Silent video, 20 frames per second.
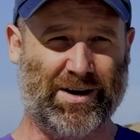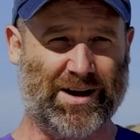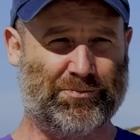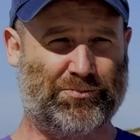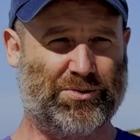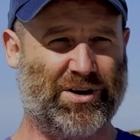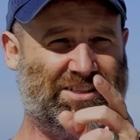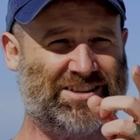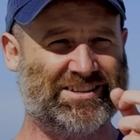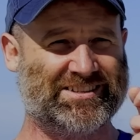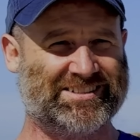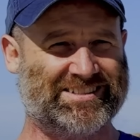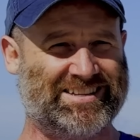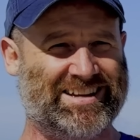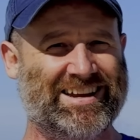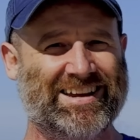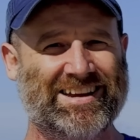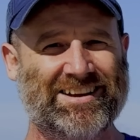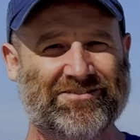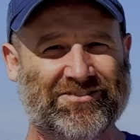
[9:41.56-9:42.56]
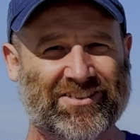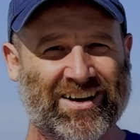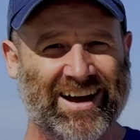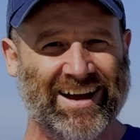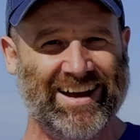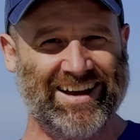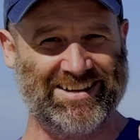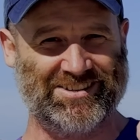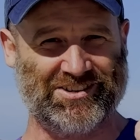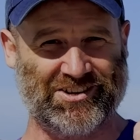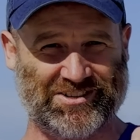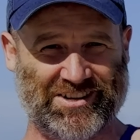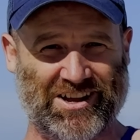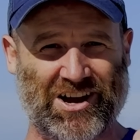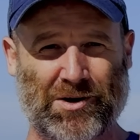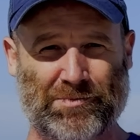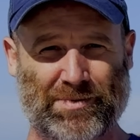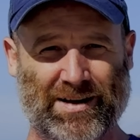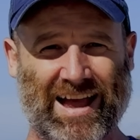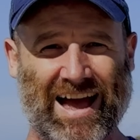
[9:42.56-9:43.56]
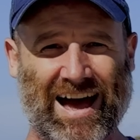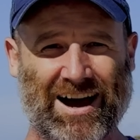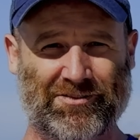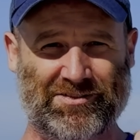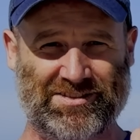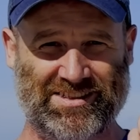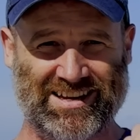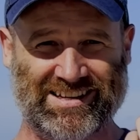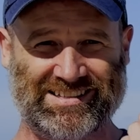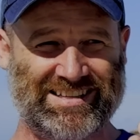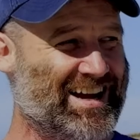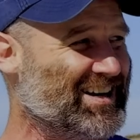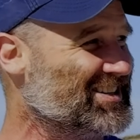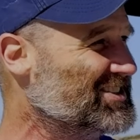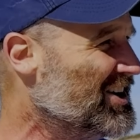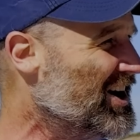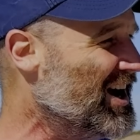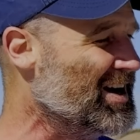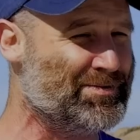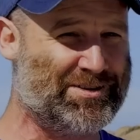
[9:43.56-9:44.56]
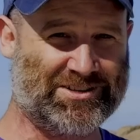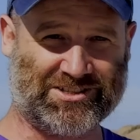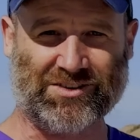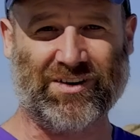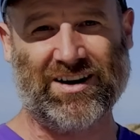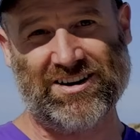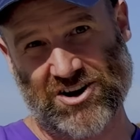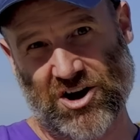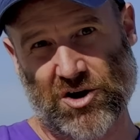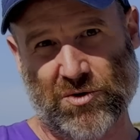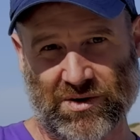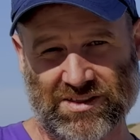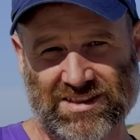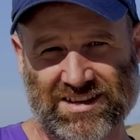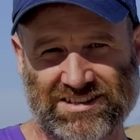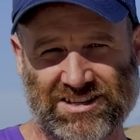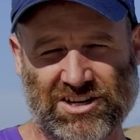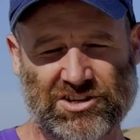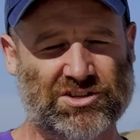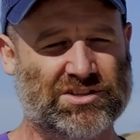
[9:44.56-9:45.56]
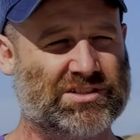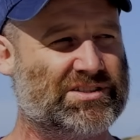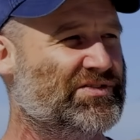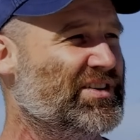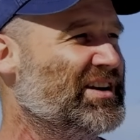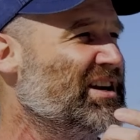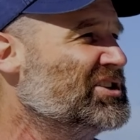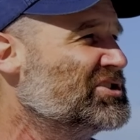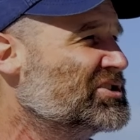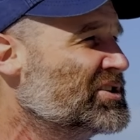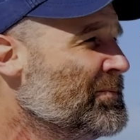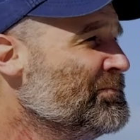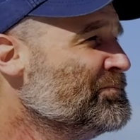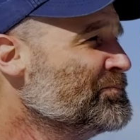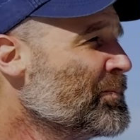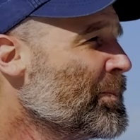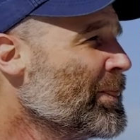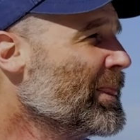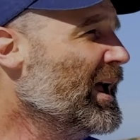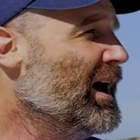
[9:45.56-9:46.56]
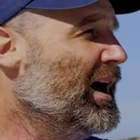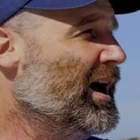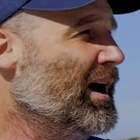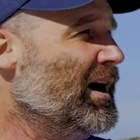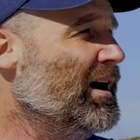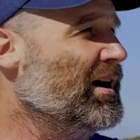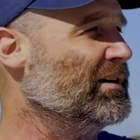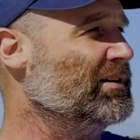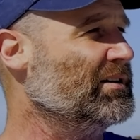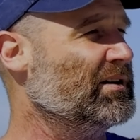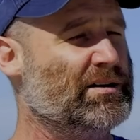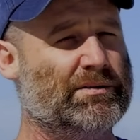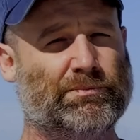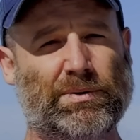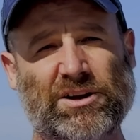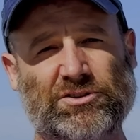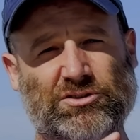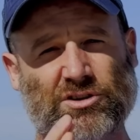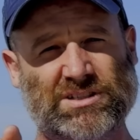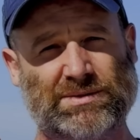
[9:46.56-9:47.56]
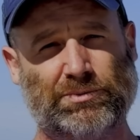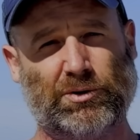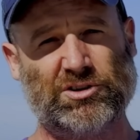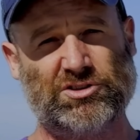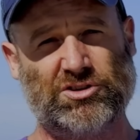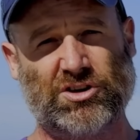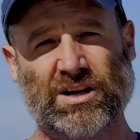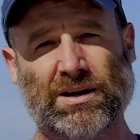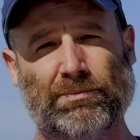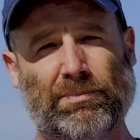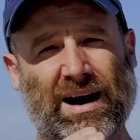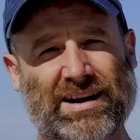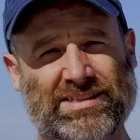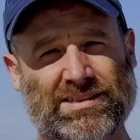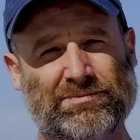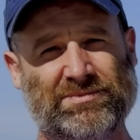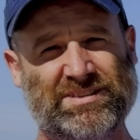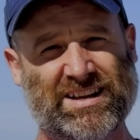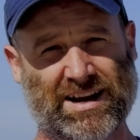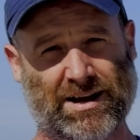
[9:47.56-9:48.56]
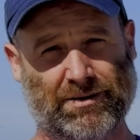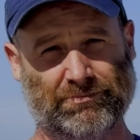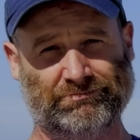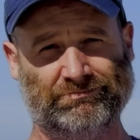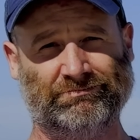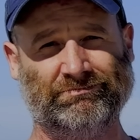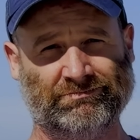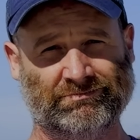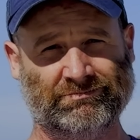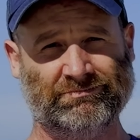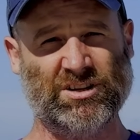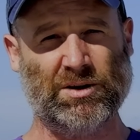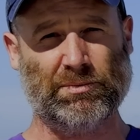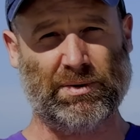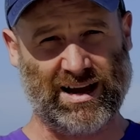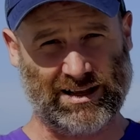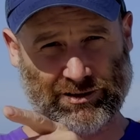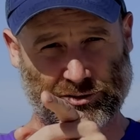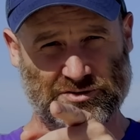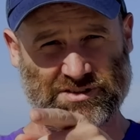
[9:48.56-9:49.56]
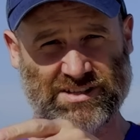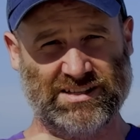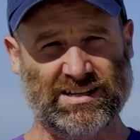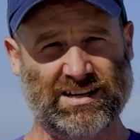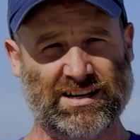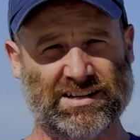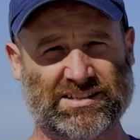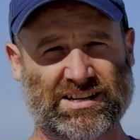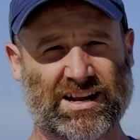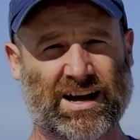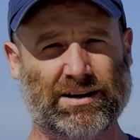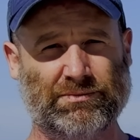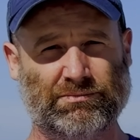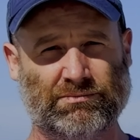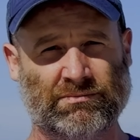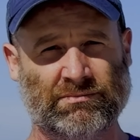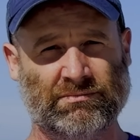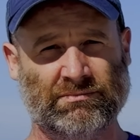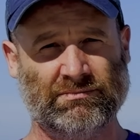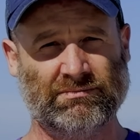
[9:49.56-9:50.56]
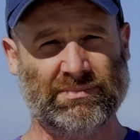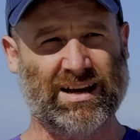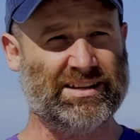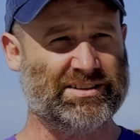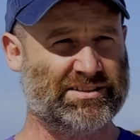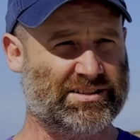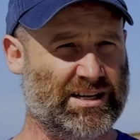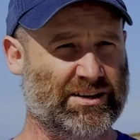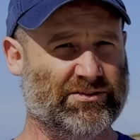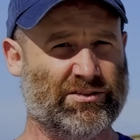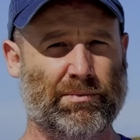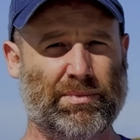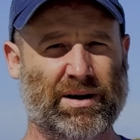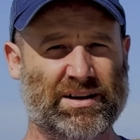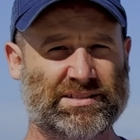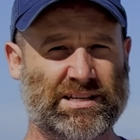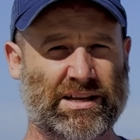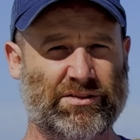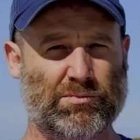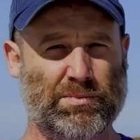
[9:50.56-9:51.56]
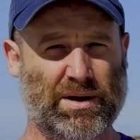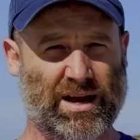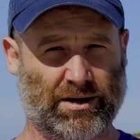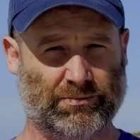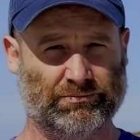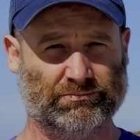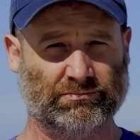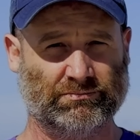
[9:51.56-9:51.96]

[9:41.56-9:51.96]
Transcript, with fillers: My brother Steve is also helping out with the exact timer so I know when the digit's finished. Uh, Patreon supporters, you're gonna buy them dinner. You're buying Lucie dinner tonight and Steve. I'll buy Steve a beer